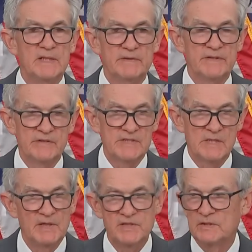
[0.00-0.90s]
is likely
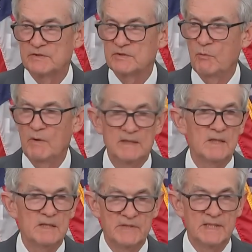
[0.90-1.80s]
going to need to fire up
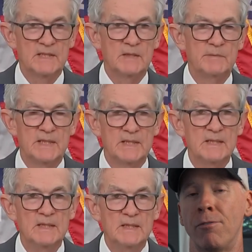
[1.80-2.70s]
the money printer
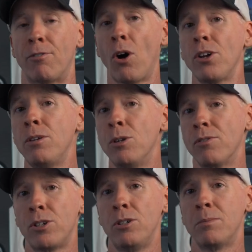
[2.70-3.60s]
again. for all you
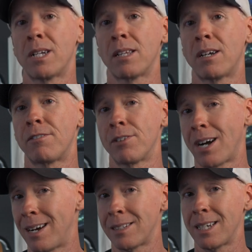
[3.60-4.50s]
beautiful humans out there, for
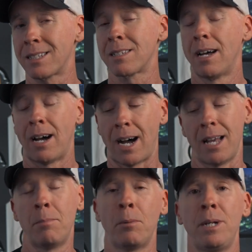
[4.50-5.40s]
context, I
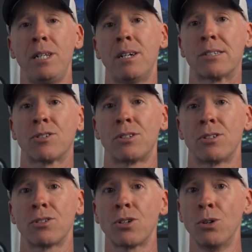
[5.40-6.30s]
am a pediatric
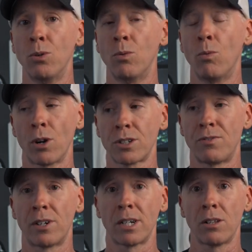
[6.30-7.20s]
nurse who works
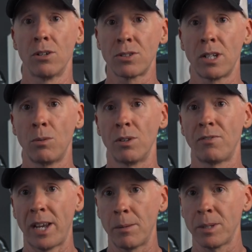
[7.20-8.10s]
very closely with
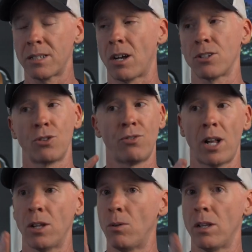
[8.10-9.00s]
families. I also
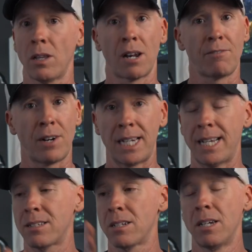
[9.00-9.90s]
follow a lot of
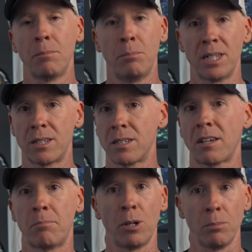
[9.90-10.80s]
finance, business.
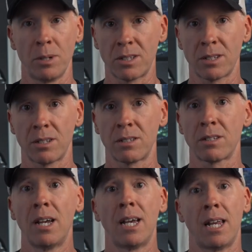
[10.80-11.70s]
I've built businesses,
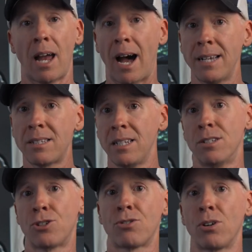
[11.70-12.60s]
and I see
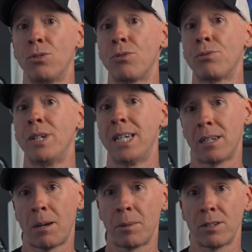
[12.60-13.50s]
the struggle through
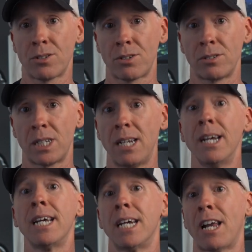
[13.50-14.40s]
economic uncertainty.
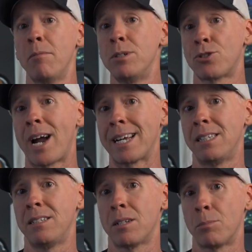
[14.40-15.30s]
And I've been tracking
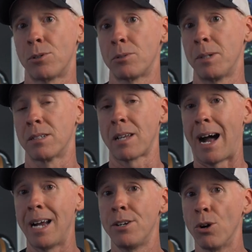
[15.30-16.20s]
these numbers because
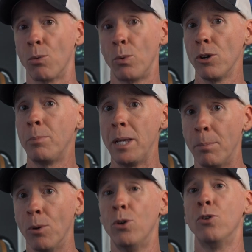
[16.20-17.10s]
I know real
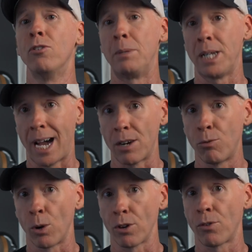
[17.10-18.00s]
people who have been out of
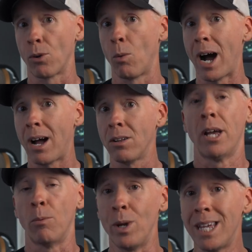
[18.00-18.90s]
work for a while,
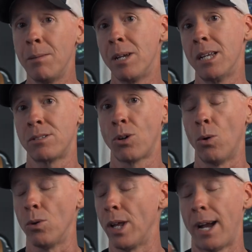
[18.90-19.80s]
and we keep getting
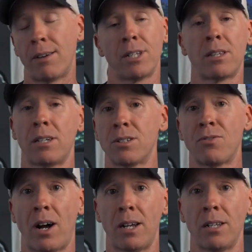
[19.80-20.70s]
told everything is
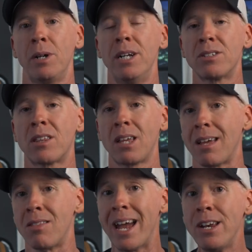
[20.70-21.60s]
fine. But here's the
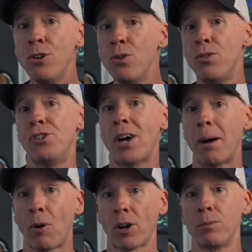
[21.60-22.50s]
thing, they knew the
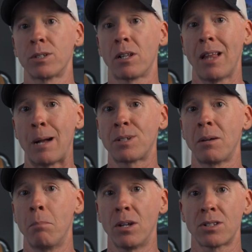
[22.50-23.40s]
job market was
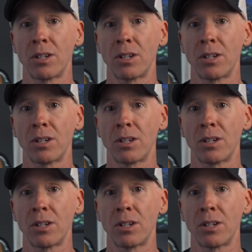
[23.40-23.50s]
collapsing months